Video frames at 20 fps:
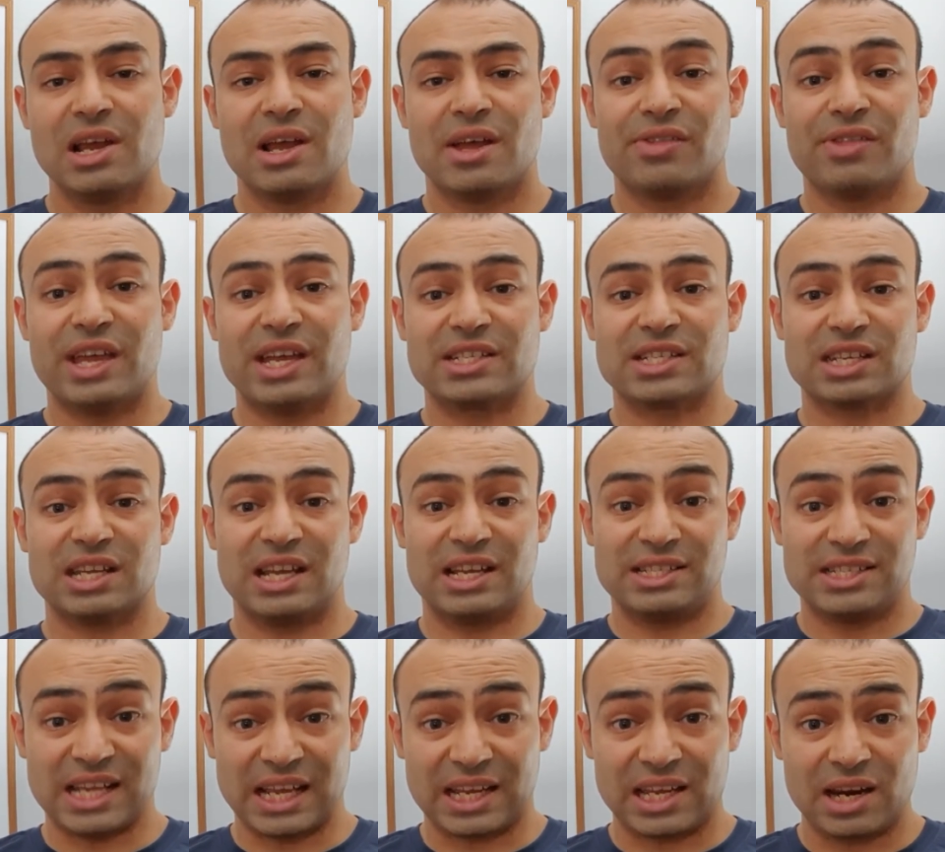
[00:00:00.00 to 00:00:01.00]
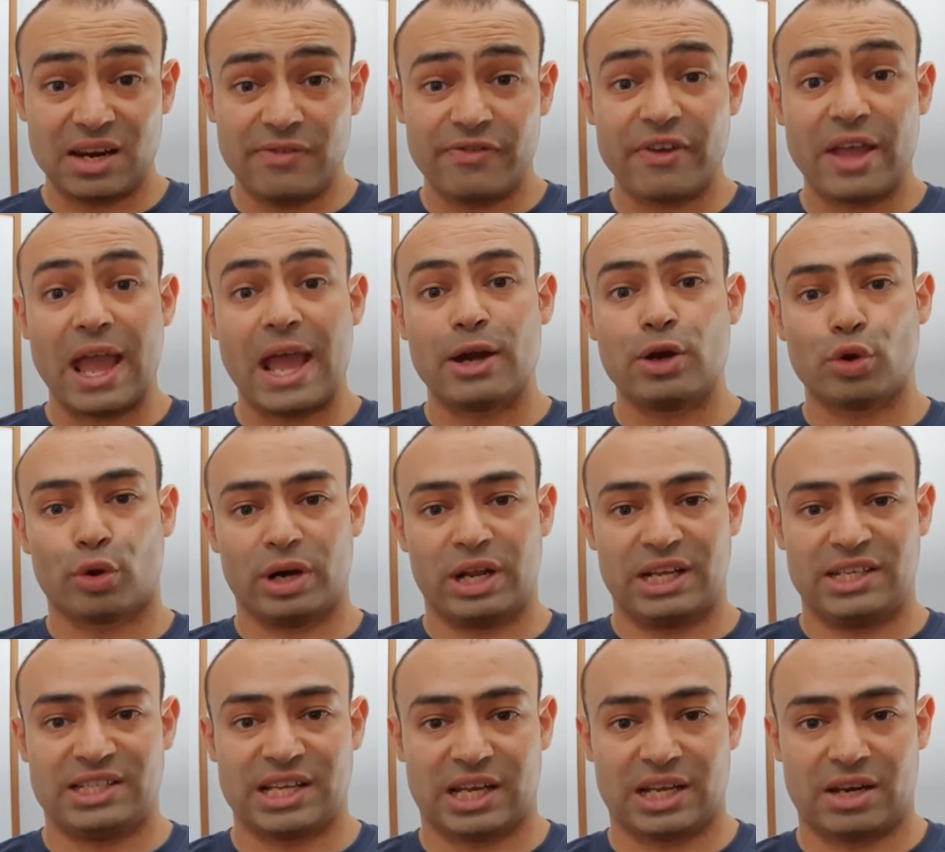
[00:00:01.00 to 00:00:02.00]
There's executive and
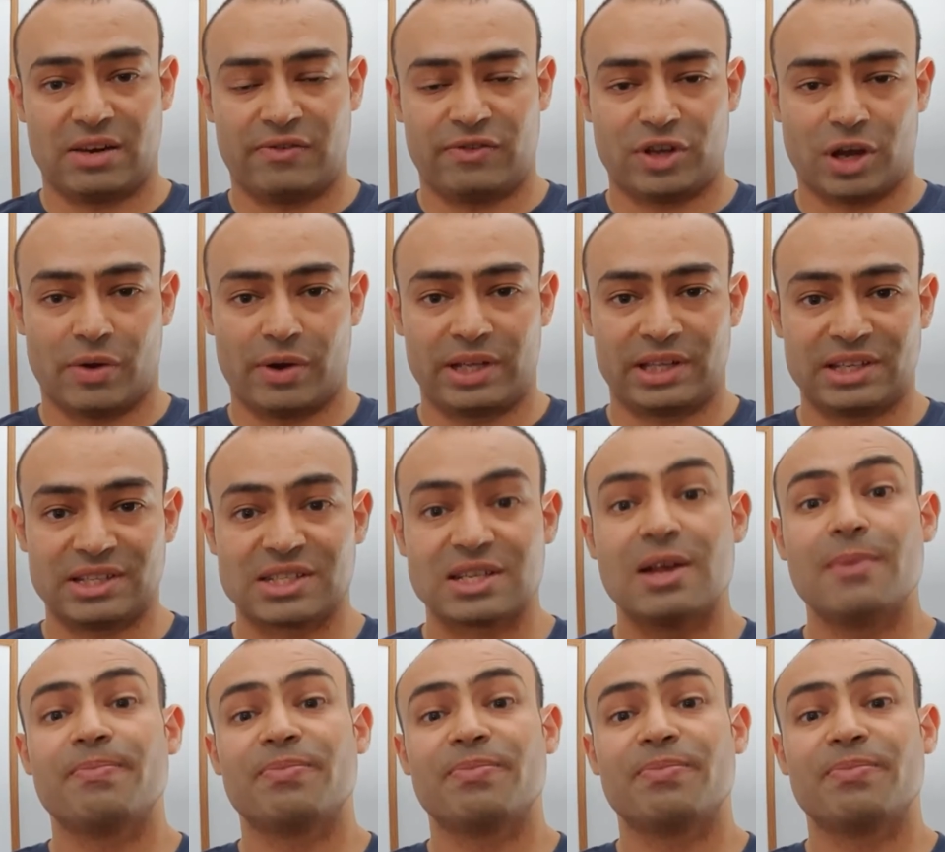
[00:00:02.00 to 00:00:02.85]
non-executive directors.